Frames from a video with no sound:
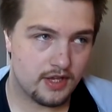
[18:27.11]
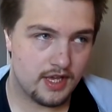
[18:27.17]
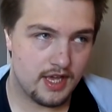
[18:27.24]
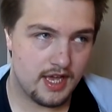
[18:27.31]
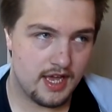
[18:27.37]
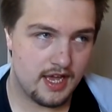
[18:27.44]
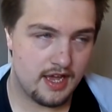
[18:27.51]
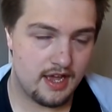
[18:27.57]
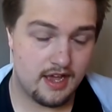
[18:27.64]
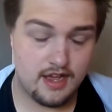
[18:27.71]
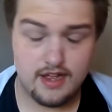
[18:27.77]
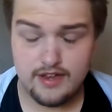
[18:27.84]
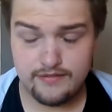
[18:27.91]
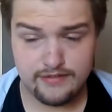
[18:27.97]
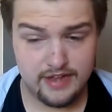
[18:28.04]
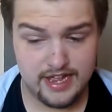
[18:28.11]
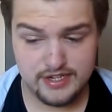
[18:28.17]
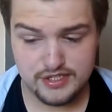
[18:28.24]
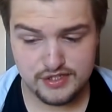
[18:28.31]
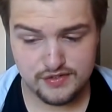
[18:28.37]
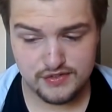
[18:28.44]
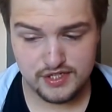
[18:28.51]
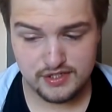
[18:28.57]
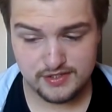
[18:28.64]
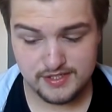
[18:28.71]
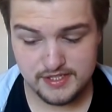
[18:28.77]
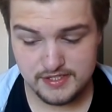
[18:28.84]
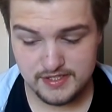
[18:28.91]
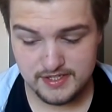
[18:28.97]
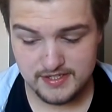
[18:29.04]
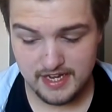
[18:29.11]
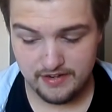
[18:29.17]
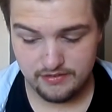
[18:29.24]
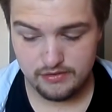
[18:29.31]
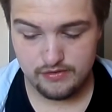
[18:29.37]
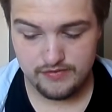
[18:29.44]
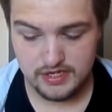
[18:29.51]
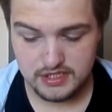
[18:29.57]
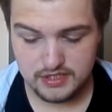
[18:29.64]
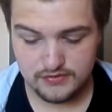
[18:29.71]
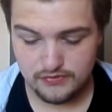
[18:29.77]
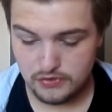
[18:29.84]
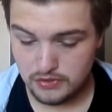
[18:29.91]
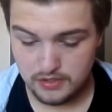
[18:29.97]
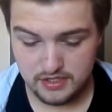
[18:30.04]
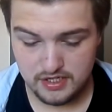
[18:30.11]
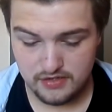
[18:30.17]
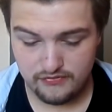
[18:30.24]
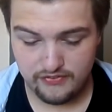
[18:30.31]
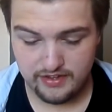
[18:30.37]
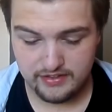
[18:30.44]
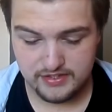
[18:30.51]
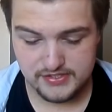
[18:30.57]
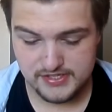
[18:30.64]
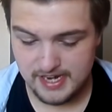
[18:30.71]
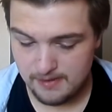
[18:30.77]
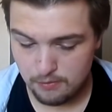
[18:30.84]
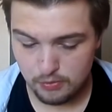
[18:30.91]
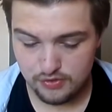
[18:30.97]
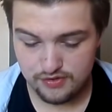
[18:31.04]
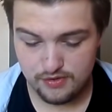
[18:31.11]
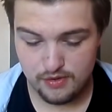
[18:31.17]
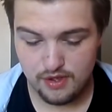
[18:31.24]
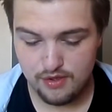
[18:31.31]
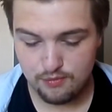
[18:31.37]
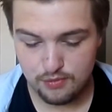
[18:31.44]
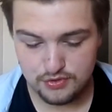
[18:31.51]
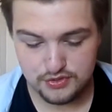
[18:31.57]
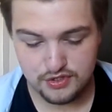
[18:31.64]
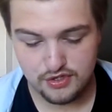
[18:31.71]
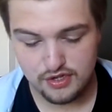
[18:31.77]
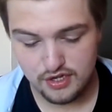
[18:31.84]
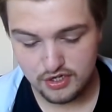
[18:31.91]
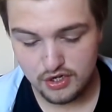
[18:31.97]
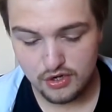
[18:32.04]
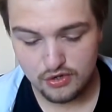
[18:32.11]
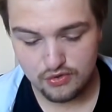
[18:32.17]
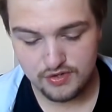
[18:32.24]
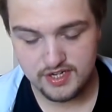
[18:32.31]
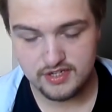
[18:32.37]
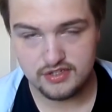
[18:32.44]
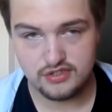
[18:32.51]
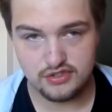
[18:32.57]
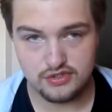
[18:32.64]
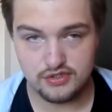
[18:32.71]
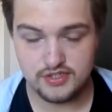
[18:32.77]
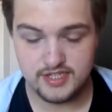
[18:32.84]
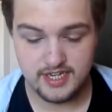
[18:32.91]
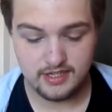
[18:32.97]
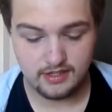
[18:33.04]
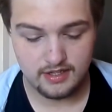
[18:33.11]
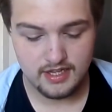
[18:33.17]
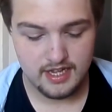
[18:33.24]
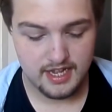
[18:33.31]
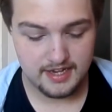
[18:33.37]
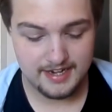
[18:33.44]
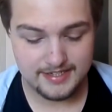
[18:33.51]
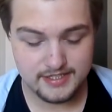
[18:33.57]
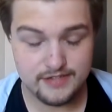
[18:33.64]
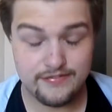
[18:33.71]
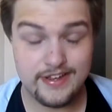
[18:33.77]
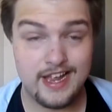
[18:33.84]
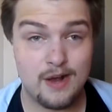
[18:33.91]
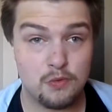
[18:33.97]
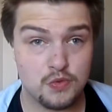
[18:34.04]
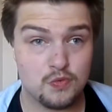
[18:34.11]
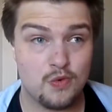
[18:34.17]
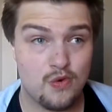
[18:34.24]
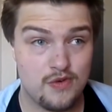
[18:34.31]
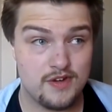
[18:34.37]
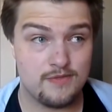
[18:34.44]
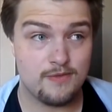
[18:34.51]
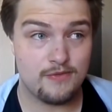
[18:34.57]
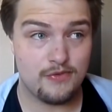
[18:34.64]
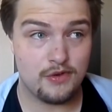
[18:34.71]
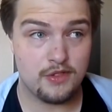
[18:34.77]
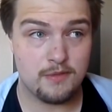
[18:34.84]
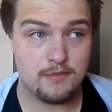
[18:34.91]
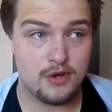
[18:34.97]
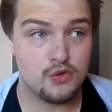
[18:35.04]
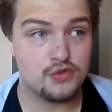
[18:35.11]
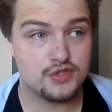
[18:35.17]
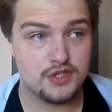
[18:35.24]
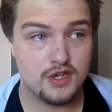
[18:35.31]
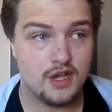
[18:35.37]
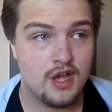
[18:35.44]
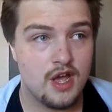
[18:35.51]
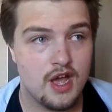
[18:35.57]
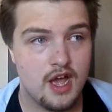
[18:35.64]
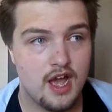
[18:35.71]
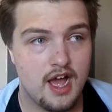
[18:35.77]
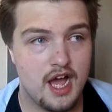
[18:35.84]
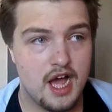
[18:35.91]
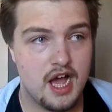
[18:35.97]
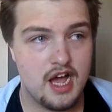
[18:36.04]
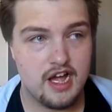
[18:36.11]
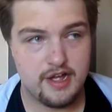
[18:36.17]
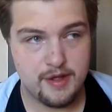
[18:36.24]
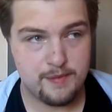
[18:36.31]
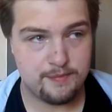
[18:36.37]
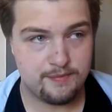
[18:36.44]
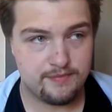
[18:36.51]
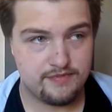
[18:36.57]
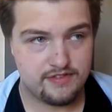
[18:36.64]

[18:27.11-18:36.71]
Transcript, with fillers: uh, uh, in Agents of S.H.I.E.L.D. Season 6 after Avengers 4, you'd think the snap would uh, was a concrete done deal. And that's the thing I was worried for the most. Um,